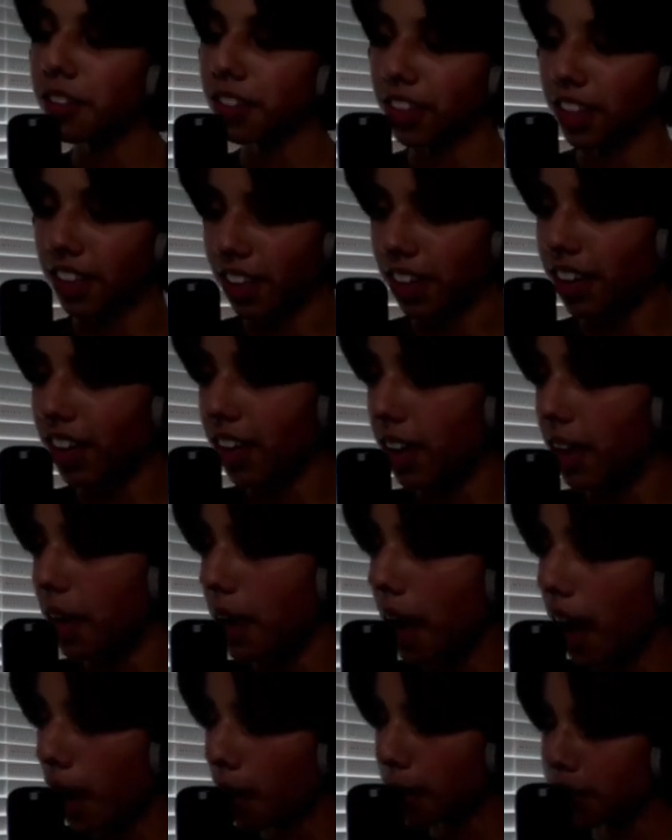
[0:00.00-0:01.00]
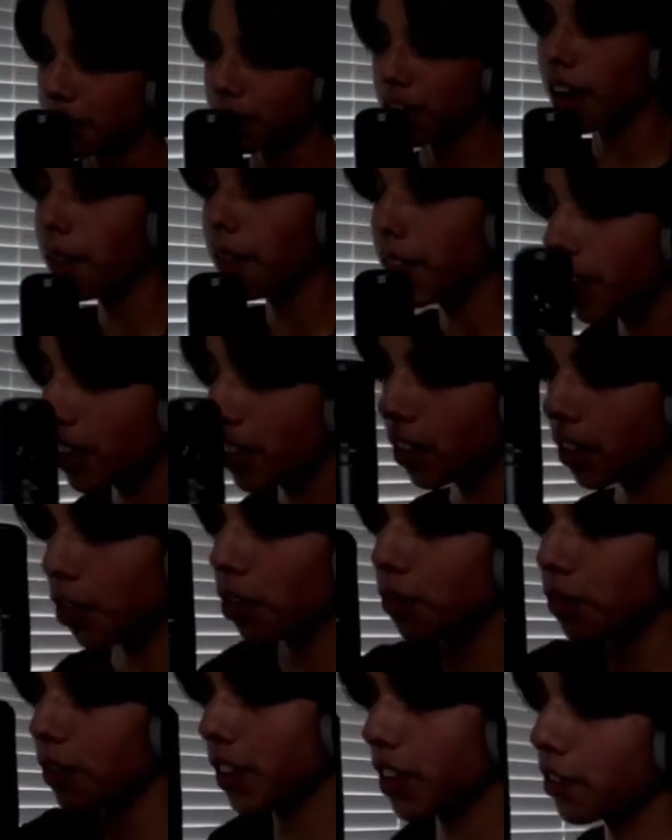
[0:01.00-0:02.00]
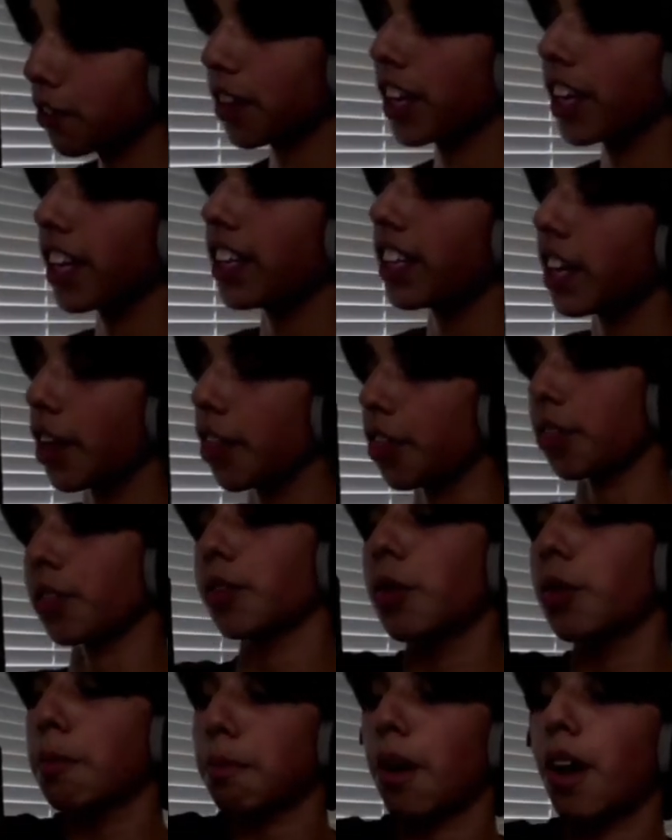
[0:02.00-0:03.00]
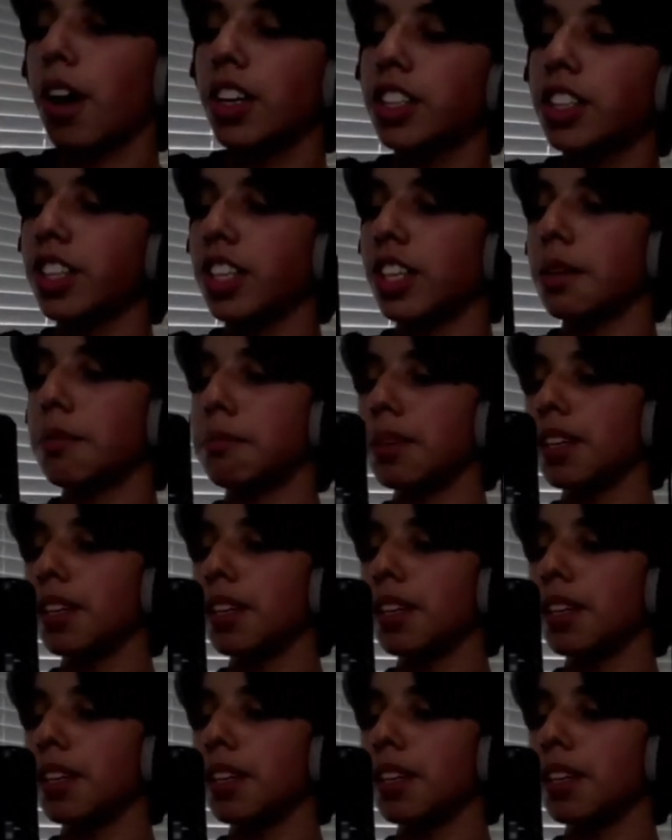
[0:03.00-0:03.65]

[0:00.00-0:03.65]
you it later. I was dominating the whole freaking fight, and then I threw a punch, and it